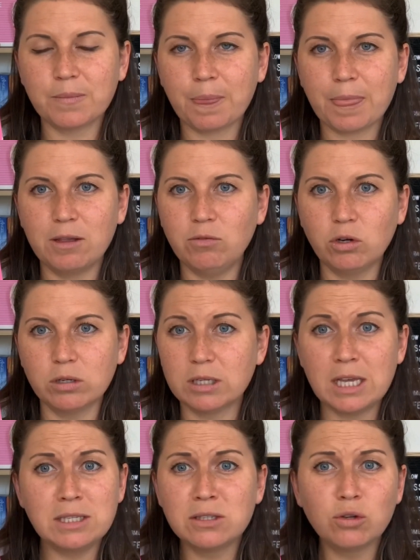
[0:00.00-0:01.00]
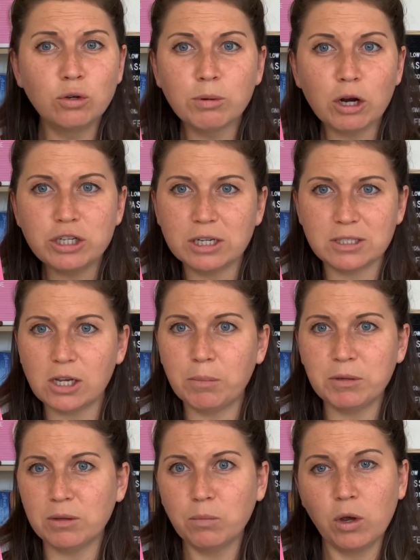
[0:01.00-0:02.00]
You've got kids' school projects you're helping
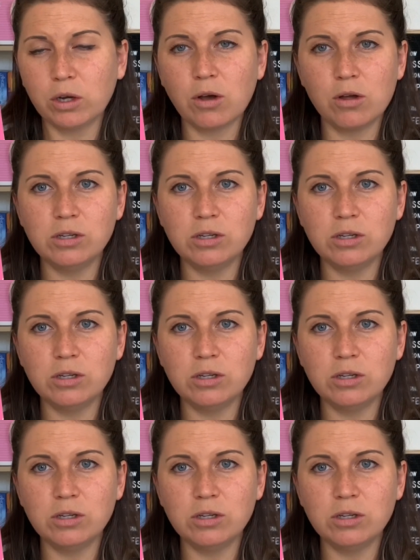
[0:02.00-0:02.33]
them work on.